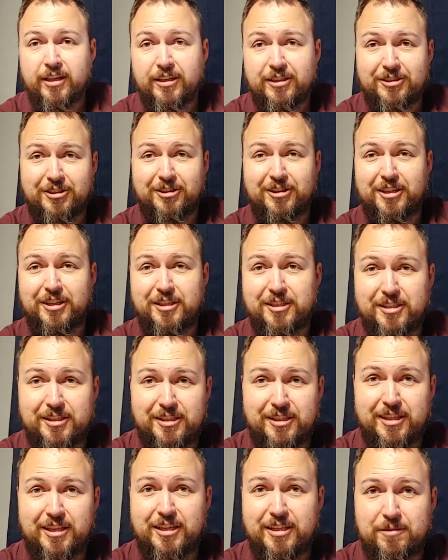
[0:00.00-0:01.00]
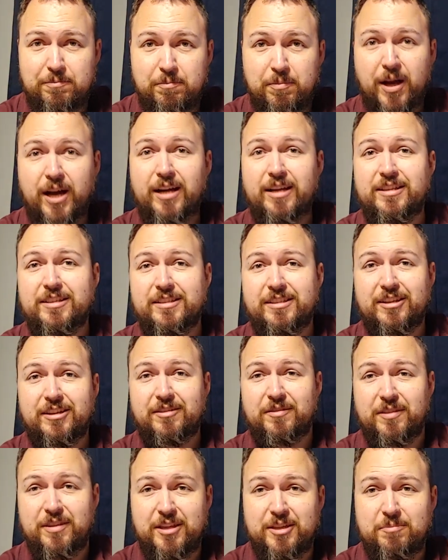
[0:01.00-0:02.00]
So these these puns
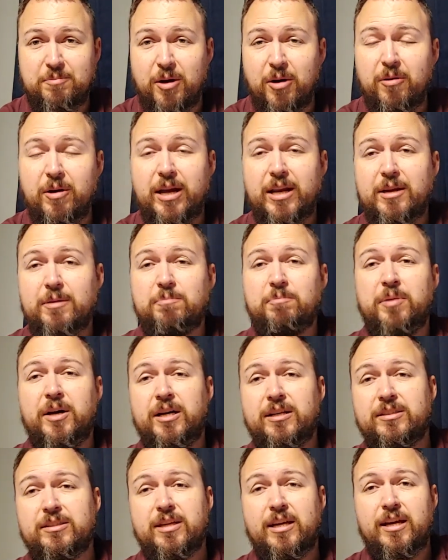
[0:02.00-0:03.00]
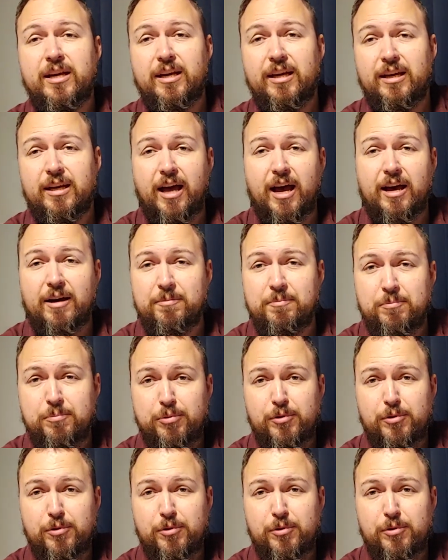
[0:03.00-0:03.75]
are these poetic puns uh,